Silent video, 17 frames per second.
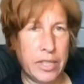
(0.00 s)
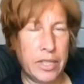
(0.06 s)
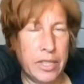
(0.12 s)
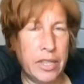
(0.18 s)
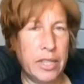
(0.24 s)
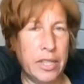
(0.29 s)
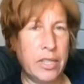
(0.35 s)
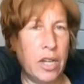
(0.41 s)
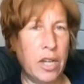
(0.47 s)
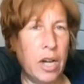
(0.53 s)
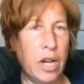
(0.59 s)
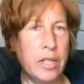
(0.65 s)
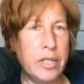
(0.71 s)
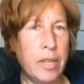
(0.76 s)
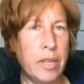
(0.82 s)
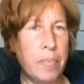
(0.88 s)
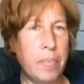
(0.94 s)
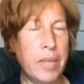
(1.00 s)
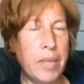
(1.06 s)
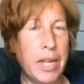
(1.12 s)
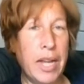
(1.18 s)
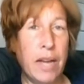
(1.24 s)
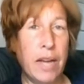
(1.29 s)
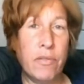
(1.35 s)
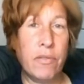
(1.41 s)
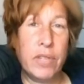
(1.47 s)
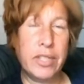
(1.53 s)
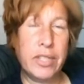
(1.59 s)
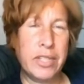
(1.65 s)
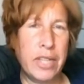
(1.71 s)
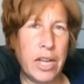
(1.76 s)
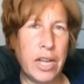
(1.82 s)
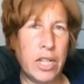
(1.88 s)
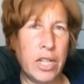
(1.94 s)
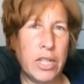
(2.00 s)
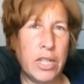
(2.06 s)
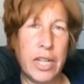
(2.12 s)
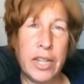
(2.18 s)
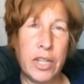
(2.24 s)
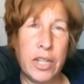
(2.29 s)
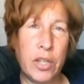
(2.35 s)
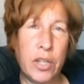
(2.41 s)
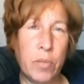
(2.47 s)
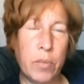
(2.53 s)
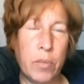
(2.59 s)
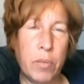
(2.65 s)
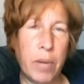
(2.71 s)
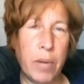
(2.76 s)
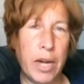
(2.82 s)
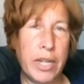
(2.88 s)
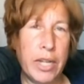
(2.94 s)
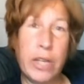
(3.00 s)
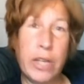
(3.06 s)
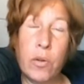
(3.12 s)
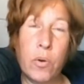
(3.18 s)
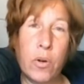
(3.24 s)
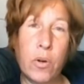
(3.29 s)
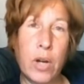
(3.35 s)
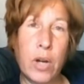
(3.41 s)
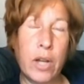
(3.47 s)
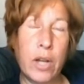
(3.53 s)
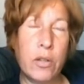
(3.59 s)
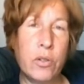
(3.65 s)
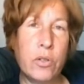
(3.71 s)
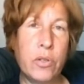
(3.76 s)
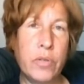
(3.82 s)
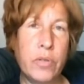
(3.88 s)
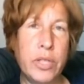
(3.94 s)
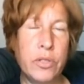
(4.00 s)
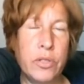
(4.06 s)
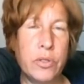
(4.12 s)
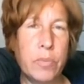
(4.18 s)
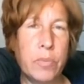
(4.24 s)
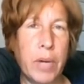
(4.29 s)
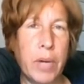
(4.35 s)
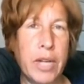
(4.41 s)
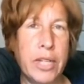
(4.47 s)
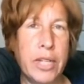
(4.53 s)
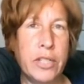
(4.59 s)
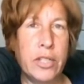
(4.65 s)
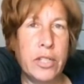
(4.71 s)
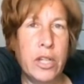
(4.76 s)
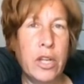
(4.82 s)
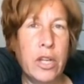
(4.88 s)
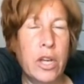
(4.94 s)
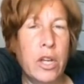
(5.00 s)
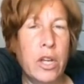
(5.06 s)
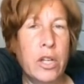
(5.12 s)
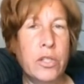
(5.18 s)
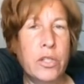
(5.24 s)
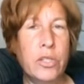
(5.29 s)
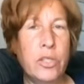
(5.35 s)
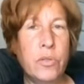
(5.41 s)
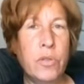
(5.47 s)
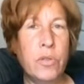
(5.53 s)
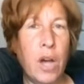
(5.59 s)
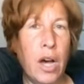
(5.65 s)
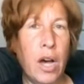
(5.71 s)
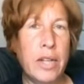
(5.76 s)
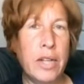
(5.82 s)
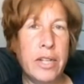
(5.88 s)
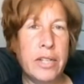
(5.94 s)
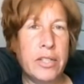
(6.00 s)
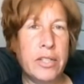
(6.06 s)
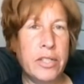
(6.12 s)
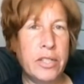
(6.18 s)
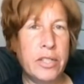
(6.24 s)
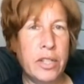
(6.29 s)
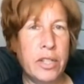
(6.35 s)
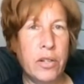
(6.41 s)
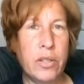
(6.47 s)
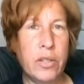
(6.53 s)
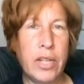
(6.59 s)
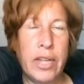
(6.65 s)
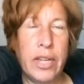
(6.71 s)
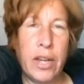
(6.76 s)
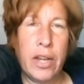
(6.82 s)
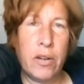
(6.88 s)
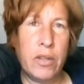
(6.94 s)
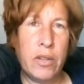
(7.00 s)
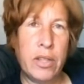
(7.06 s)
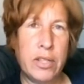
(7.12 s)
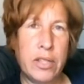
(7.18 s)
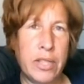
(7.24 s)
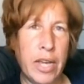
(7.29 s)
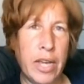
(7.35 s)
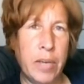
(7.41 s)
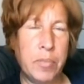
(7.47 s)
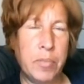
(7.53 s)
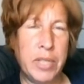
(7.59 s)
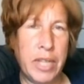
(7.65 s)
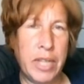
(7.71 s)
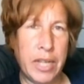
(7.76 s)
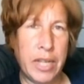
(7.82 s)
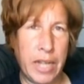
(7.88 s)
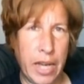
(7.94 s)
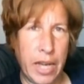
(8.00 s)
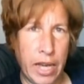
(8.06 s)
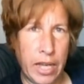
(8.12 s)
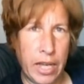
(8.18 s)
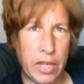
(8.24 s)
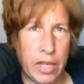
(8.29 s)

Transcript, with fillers: this concept that every cell in the human body or other creatures' bodies do not necessarily carry the same DNA.